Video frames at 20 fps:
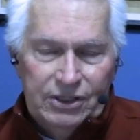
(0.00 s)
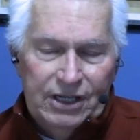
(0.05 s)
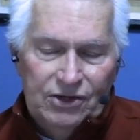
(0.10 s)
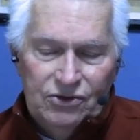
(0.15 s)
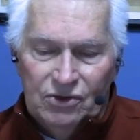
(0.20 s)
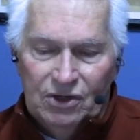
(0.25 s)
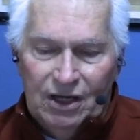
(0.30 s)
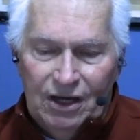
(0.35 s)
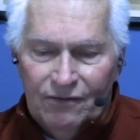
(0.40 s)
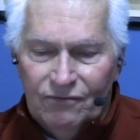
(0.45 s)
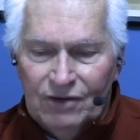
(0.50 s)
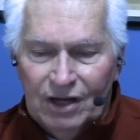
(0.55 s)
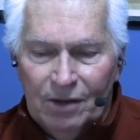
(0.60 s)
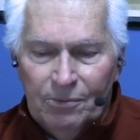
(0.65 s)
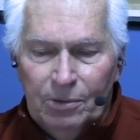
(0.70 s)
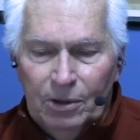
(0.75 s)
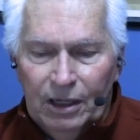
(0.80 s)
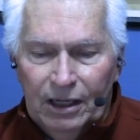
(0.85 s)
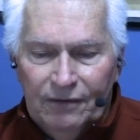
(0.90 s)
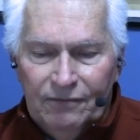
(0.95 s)
That's the gift I
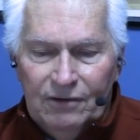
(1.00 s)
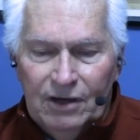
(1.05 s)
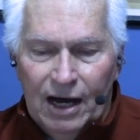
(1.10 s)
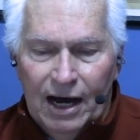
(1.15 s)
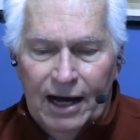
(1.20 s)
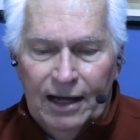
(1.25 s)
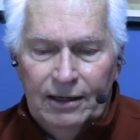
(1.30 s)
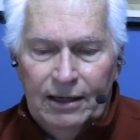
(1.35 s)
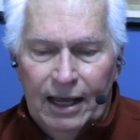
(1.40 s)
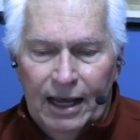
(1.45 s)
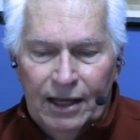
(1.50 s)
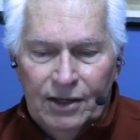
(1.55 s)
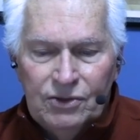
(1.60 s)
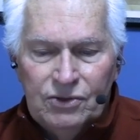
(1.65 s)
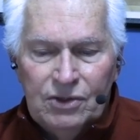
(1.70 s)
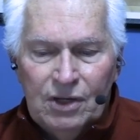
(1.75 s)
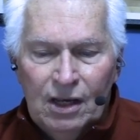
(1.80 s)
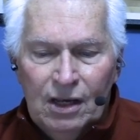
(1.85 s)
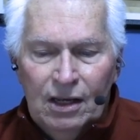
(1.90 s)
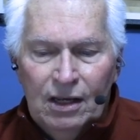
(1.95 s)
believe God
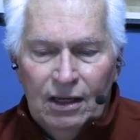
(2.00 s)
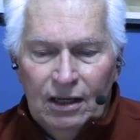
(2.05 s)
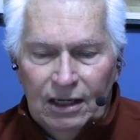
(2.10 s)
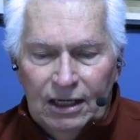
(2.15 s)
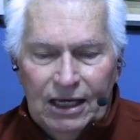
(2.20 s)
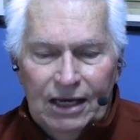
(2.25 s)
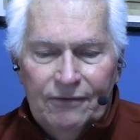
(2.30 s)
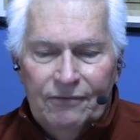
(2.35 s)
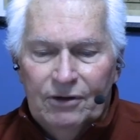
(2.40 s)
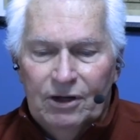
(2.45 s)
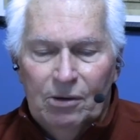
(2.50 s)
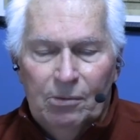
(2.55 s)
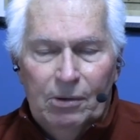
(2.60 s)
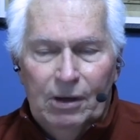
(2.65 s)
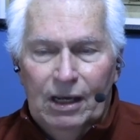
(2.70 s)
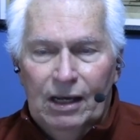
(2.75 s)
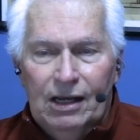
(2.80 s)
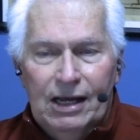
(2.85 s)
has given to me.